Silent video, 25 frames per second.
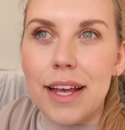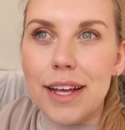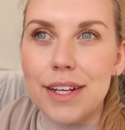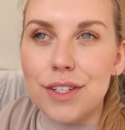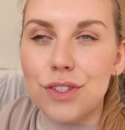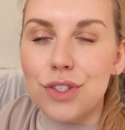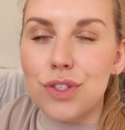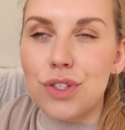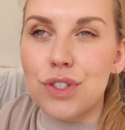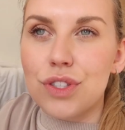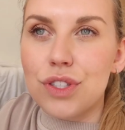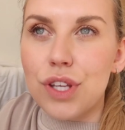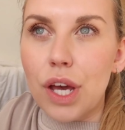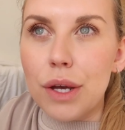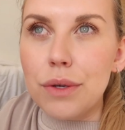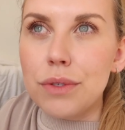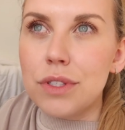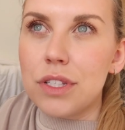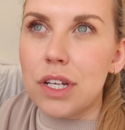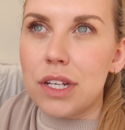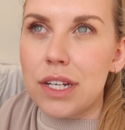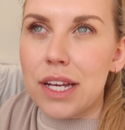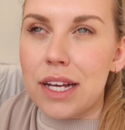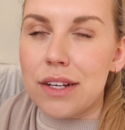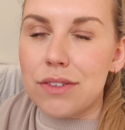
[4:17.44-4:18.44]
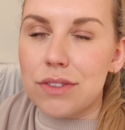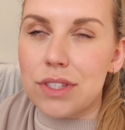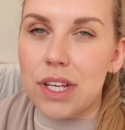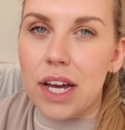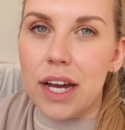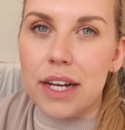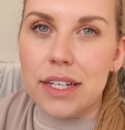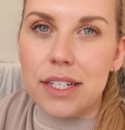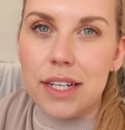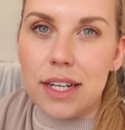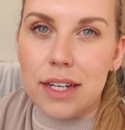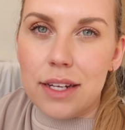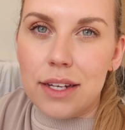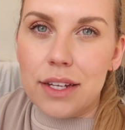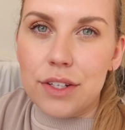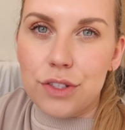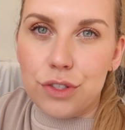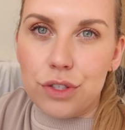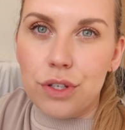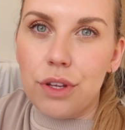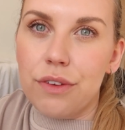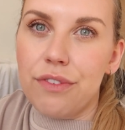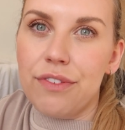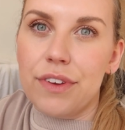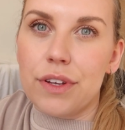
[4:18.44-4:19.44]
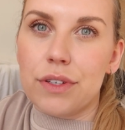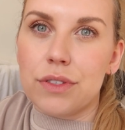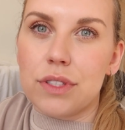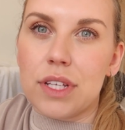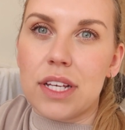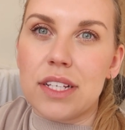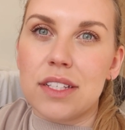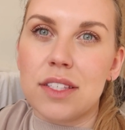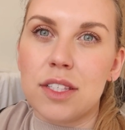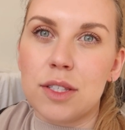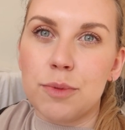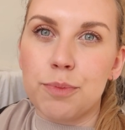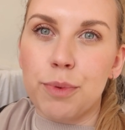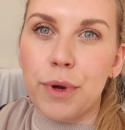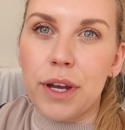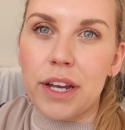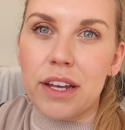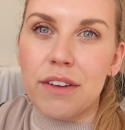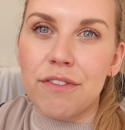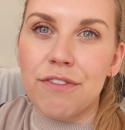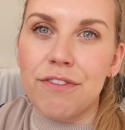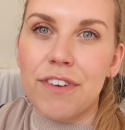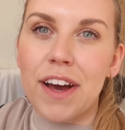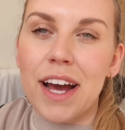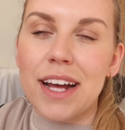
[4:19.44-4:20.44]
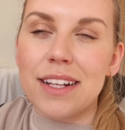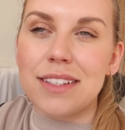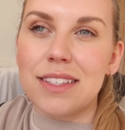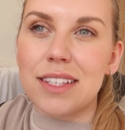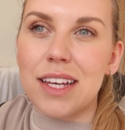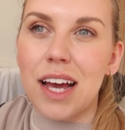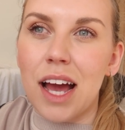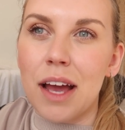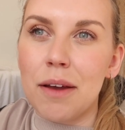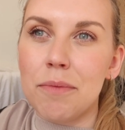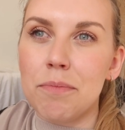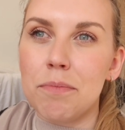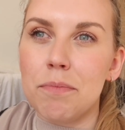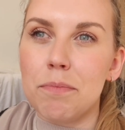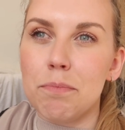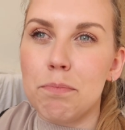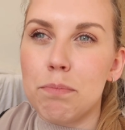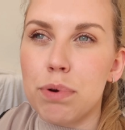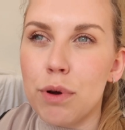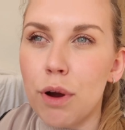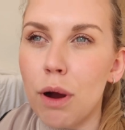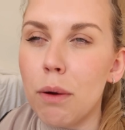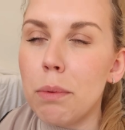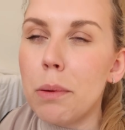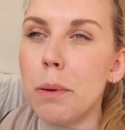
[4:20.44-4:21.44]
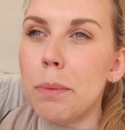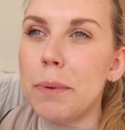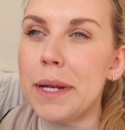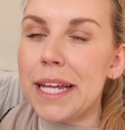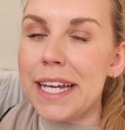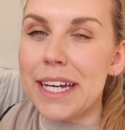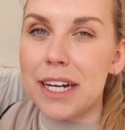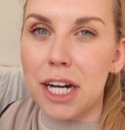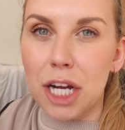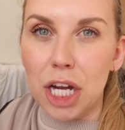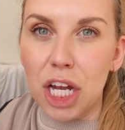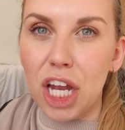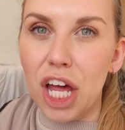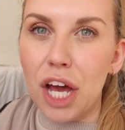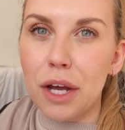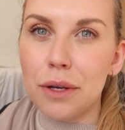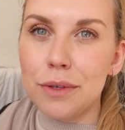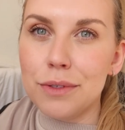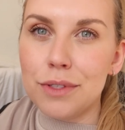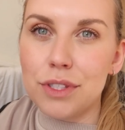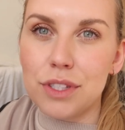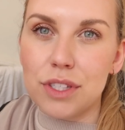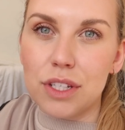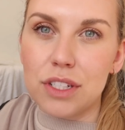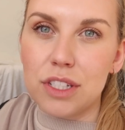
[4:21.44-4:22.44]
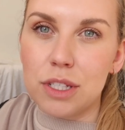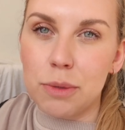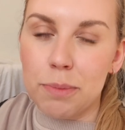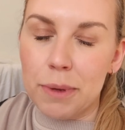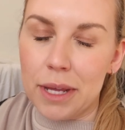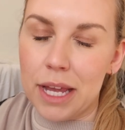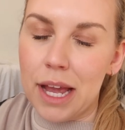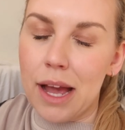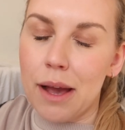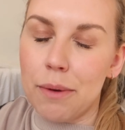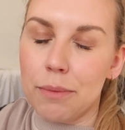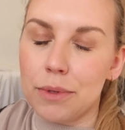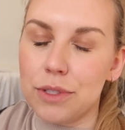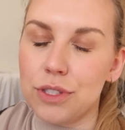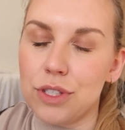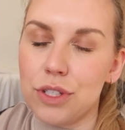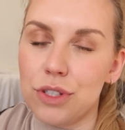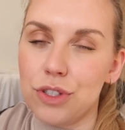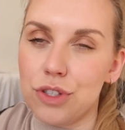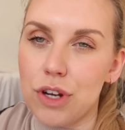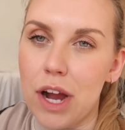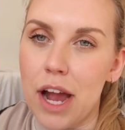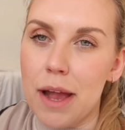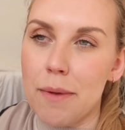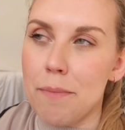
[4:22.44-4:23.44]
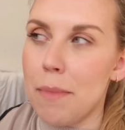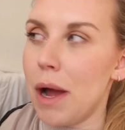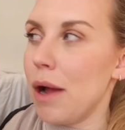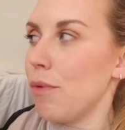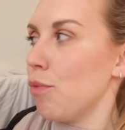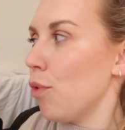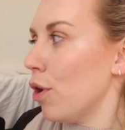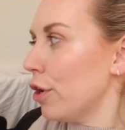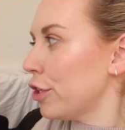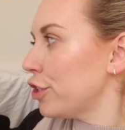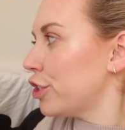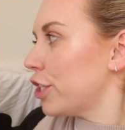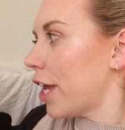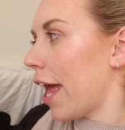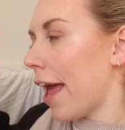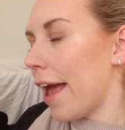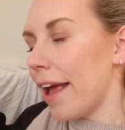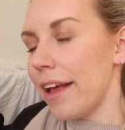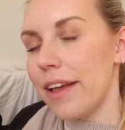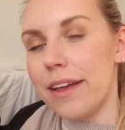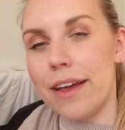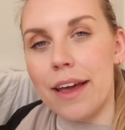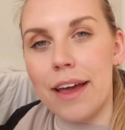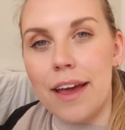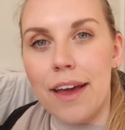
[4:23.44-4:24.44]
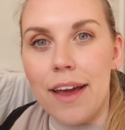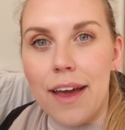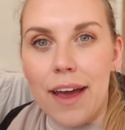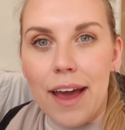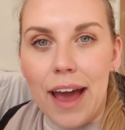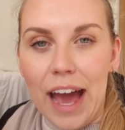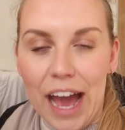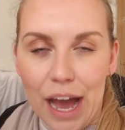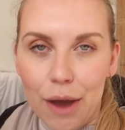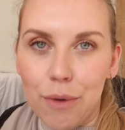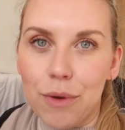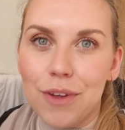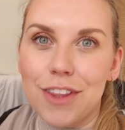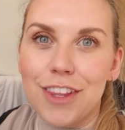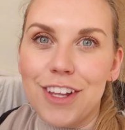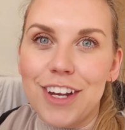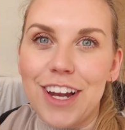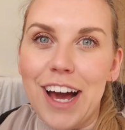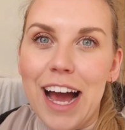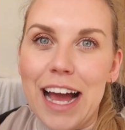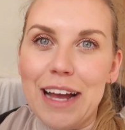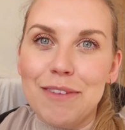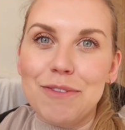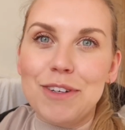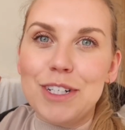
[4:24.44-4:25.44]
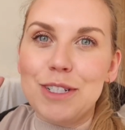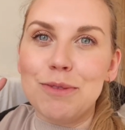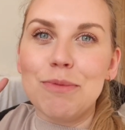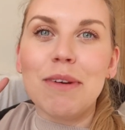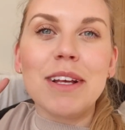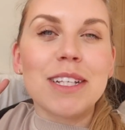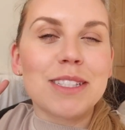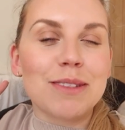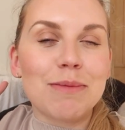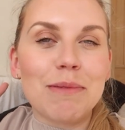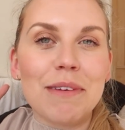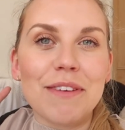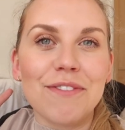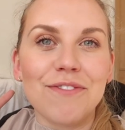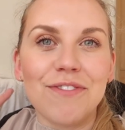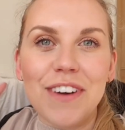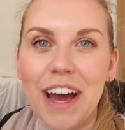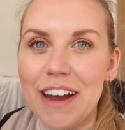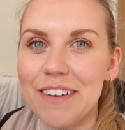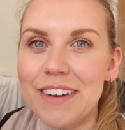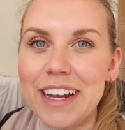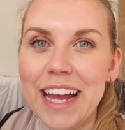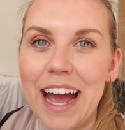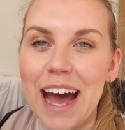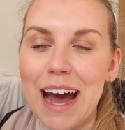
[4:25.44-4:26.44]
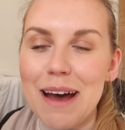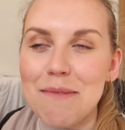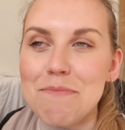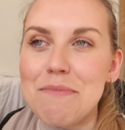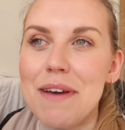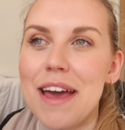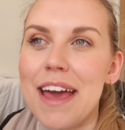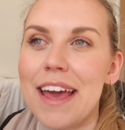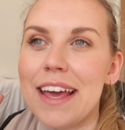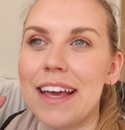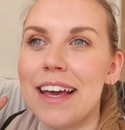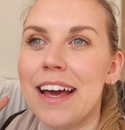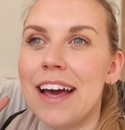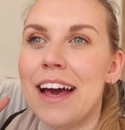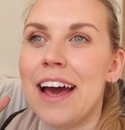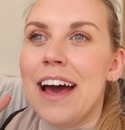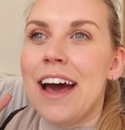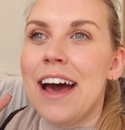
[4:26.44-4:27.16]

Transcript: It's so sunny outside It literally feels like spring In fact, I'm probably close to being able to dry my washing out on the line, which makes me very happy.